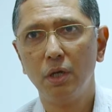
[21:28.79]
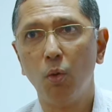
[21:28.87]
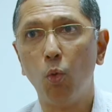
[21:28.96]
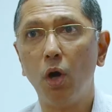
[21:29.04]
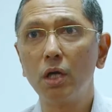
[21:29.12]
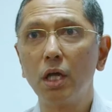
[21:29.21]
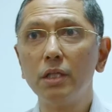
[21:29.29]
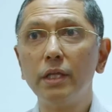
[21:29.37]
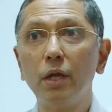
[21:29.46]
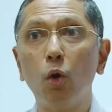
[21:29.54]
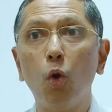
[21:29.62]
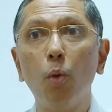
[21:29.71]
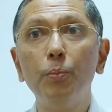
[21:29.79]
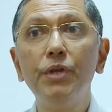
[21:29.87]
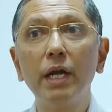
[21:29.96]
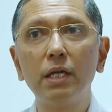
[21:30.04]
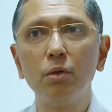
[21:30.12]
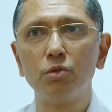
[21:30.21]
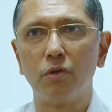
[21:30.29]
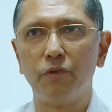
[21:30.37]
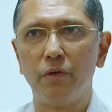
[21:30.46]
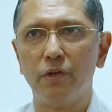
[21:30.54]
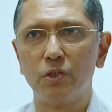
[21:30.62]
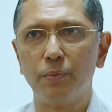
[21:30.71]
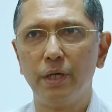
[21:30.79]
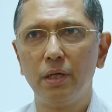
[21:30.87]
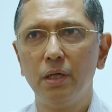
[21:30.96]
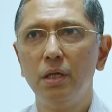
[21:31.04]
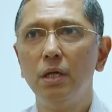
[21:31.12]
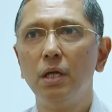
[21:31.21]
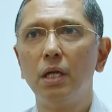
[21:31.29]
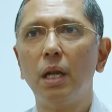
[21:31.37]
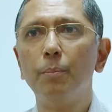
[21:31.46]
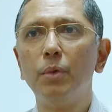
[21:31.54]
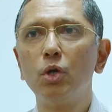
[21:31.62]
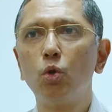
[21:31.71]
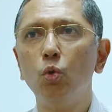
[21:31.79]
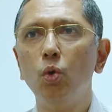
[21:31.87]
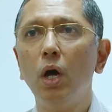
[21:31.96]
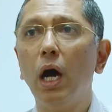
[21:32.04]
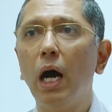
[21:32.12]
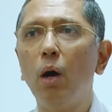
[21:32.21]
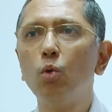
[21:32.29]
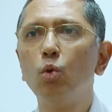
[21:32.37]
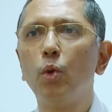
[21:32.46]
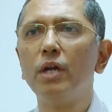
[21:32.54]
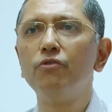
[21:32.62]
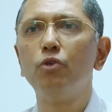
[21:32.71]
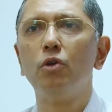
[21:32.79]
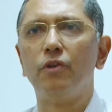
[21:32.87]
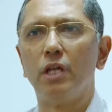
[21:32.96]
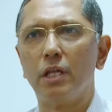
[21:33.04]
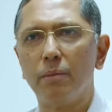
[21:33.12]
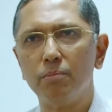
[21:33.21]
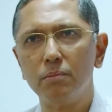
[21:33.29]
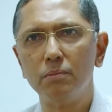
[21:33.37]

What are the objectives of investment? Number two, how do I fulfill them?